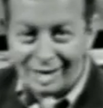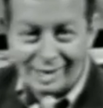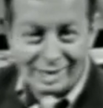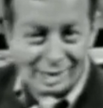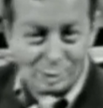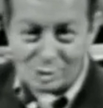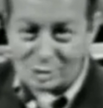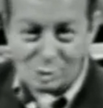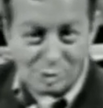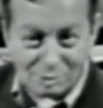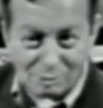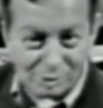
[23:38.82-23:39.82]
I think I was
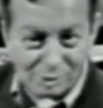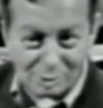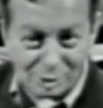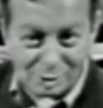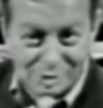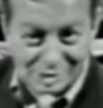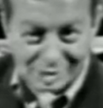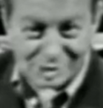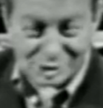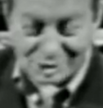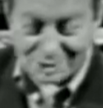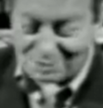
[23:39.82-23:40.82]
too hip for them in those days.
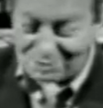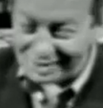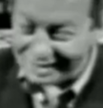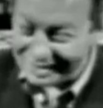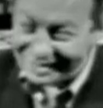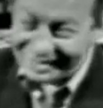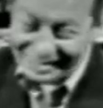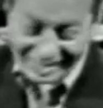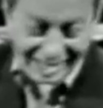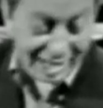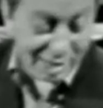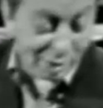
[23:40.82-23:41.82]

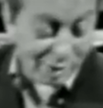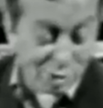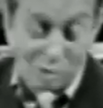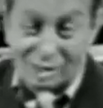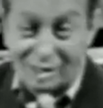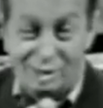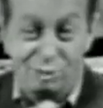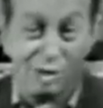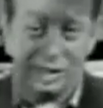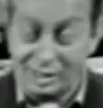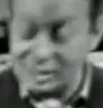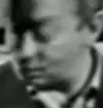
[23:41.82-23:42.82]
Anyway, the ukulele
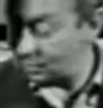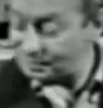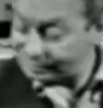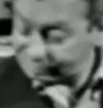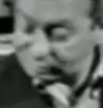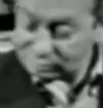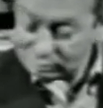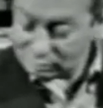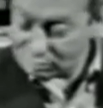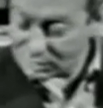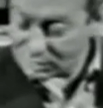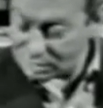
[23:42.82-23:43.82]
really is
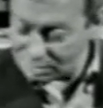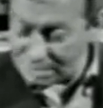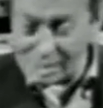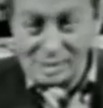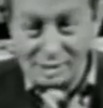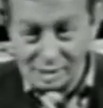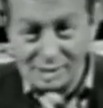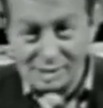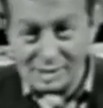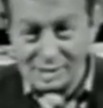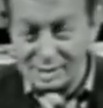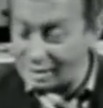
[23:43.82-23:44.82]
basically, as
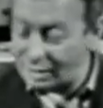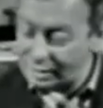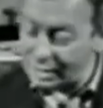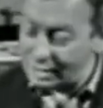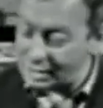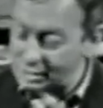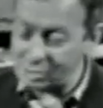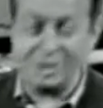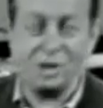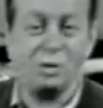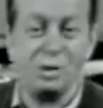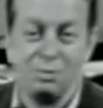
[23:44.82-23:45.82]
I said, an archaic
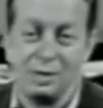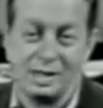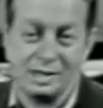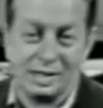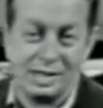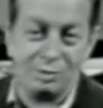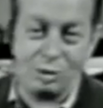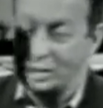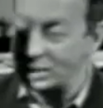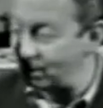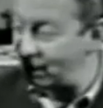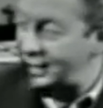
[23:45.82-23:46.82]
instrument. Nobody plays it anymore
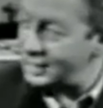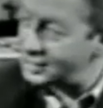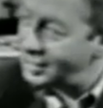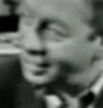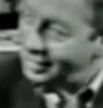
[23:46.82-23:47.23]
except, I guess,